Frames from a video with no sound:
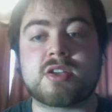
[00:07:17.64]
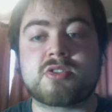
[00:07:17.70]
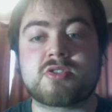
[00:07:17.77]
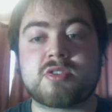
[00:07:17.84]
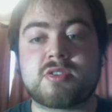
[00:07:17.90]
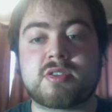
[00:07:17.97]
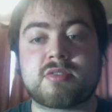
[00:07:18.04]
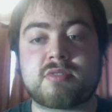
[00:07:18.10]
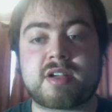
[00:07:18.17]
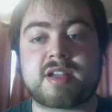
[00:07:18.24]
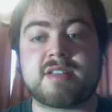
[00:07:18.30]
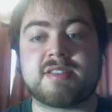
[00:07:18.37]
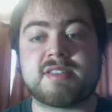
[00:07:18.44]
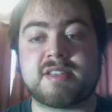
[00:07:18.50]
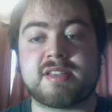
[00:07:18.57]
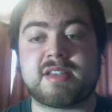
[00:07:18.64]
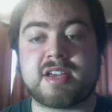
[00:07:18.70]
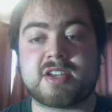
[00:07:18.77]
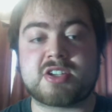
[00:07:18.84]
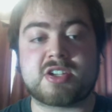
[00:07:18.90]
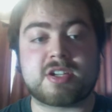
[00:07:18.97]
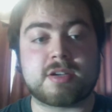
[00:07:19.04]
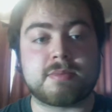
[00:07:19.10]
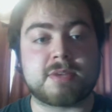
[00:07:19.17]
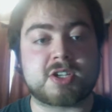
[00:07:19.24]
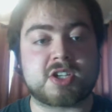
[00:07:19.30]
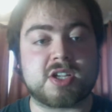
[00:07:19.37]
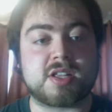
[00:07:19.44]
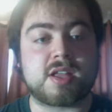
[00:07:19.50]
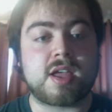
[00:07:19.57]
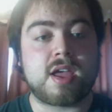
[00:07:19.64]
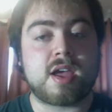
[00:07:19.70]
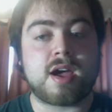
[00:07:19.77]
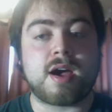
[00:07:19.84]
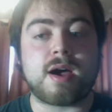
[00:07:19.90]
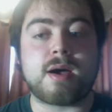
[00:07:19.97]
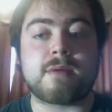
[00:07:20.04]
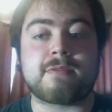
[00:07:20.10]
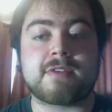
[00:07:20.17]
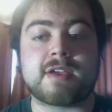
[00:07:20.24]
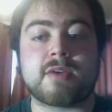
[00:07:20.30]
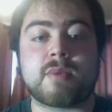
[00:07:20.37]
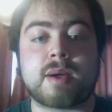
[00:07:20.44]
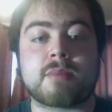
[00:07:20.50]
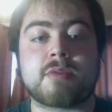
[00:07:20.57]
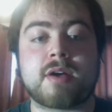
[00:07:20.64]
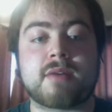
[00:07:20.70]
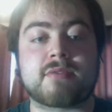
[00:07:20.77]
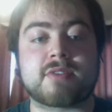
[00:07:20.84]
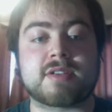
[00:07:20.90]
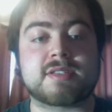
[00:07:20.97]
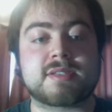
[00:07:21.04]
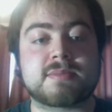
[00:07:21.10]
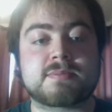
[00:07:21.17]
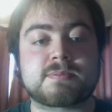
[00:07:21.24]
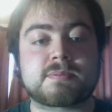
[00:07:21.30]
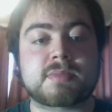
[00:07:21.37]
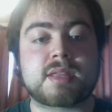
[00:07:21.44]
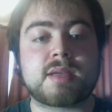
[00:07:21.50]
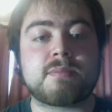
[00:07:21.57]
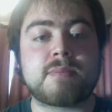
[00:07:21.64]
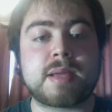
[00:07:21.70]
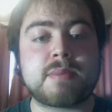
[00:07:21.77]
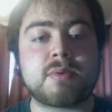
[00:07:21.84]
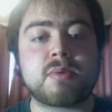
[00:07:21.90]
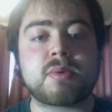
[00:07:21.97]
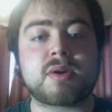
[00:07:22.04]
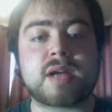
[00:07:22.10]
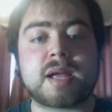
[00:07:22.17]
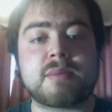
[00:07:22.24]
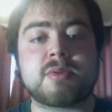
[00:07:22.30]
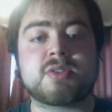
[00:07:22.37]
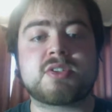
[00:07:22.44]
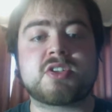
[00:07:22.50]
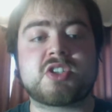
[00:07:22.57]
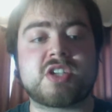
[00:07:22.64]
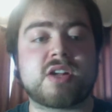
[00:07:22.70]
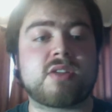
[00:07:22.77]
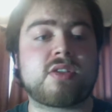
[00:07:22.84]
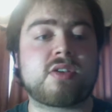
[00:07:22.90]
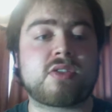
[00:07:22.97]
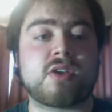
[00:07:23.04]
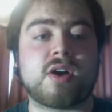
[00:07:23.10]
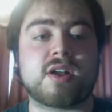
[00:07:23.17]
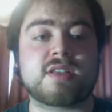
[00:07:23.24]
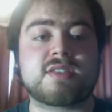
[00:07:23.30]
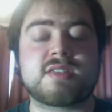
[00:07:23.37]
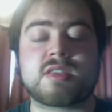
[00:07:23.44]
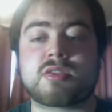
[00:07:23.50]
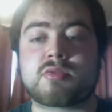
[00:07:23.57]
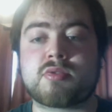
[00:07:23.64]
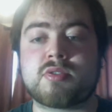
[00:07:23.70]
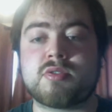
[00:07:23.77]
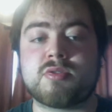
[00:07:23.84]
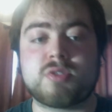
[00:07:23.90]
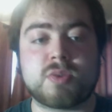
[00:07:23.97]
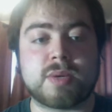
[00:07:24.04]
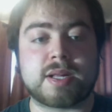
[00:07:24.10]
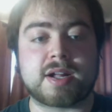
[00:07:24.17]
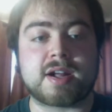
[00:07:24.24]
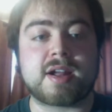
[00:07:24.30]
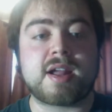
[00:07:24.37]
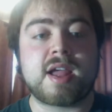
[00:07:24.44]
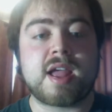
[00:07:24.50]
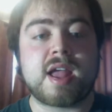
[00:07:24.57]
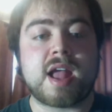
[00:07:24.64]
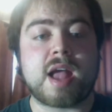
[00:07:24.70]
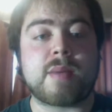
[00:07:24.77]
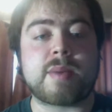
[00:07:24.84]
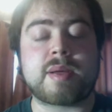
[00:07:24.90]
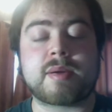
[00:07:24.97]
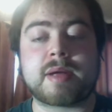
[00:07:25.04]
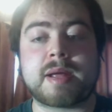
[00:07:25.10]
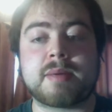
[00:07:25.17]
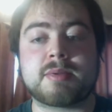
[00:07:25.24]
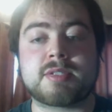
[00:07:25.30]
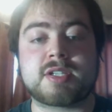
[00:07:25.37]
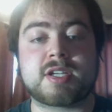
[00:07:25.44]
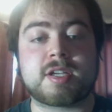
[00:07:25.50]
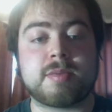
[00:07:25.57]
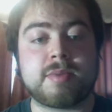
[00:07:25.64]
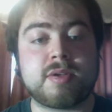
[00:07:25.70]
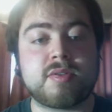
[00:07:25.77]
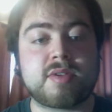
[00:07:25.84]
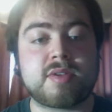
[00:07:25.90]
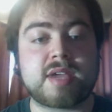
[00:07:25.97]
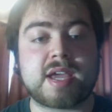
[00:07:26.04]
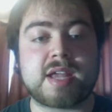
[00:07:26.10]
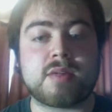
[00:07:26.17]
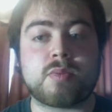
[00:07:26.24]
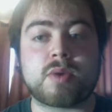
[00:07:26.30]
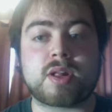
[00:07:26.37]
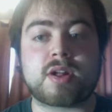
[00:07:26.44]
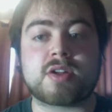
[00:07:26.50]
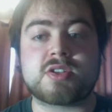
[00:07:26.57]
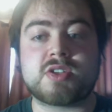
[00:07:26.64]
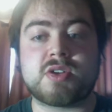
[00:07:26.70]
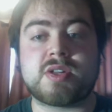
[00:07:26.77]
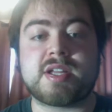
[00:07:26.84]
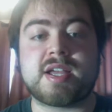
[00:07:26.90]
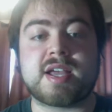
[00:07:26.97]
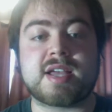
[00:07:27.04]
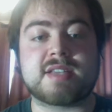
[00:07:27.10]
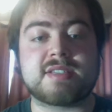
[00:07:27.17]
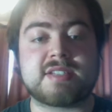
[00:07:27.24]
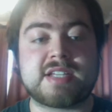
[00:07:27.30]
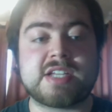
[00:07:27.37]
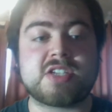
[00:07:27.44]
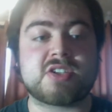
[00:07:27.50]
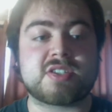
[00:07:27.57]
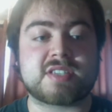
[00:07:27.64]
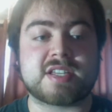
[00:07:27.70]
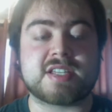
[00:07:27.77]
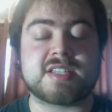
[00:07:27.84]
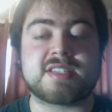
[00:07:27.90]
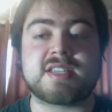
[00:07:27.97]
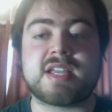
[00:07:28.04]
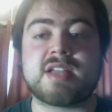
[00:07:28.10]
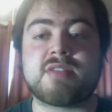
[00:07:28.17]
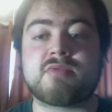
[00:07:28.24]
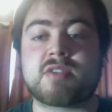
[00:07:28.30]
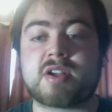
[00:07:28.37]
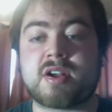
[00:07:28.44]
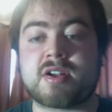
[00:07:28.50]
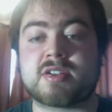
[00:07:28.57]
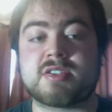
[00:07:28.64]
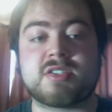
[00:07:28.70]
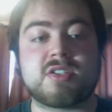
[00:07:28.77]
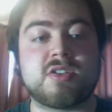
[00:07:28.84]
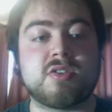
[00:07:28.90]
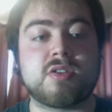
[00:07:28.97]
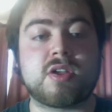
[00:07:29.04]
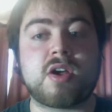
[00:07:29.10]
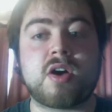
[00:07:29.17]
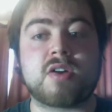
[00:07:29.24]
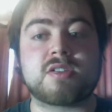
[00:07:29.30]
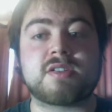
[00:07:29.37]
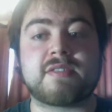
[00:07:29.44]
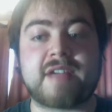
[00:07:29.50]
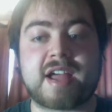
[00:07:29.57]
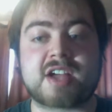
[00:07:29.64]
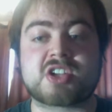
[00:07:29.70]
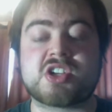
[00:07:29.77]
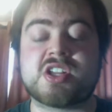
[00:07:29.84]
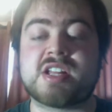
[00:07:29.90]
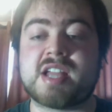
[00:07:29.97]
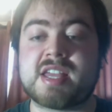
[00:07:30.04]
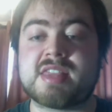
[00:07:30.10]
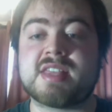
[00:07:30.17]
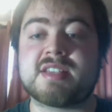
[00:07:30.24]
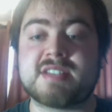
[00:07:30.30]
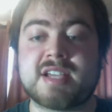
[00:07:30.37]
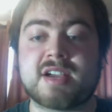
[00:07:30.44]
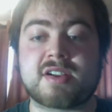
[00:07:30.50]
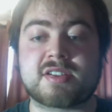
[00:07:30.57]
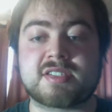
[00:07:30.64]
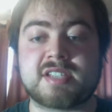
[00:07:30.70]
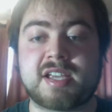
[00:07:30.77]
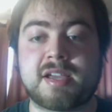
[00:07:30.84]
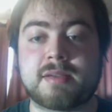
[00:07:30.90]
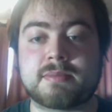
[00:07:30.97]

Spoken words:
Truth and Reconciliation Commission via web conference. People were able to share their thoughts through Twitter, and we were able to communicate what our duty as teachers is in regards to the calls of action in the TRC.